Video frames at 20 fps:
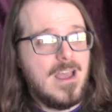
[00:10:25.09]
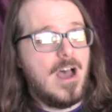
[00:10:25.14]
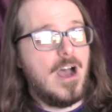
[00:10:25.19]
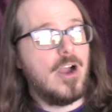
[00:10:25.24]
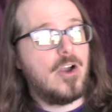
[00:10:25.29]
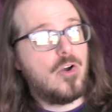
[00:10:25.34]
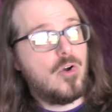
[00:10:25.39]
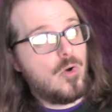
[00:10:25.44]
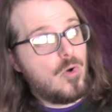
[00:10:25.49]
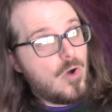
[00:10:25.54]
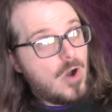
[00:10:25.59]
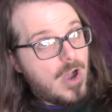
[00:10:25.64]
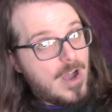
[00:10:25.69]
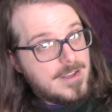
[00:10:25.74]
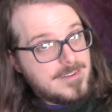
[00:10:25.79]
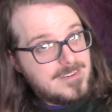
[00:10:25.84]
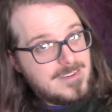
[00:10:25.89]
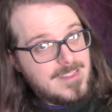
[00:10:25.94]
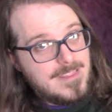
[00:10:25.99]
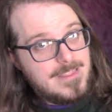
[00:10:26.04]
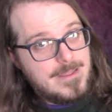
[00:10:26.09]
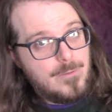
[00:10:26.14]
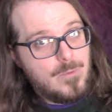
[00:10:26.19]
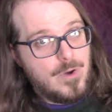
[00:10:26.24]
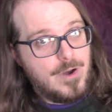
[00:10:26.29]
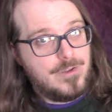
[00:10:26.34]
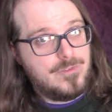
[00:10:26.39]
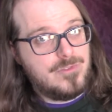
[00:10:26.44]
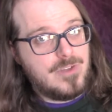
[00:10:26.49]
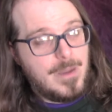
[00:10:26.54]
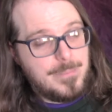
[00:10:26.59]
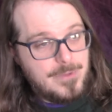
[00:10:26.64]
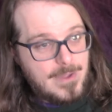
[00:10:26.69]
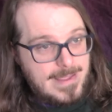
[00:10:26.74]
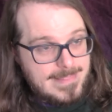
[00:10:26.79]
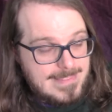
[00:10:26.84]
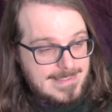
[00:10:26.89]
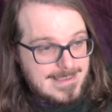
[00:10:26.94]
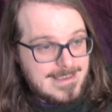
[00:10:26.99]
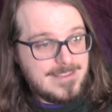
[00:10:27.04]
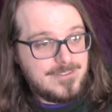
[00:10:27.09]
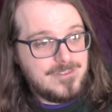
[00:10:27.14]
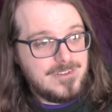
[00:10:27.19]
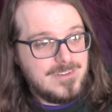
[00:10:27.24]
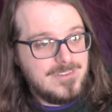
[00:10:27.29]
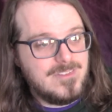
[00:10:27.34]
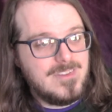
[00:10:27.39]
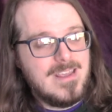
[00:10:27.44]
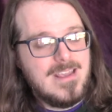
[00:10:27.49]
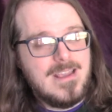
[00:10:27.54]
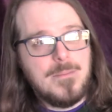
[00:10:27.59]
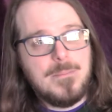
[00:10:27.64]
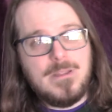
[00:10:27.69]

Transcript: Across the workshop, you had the kitchens.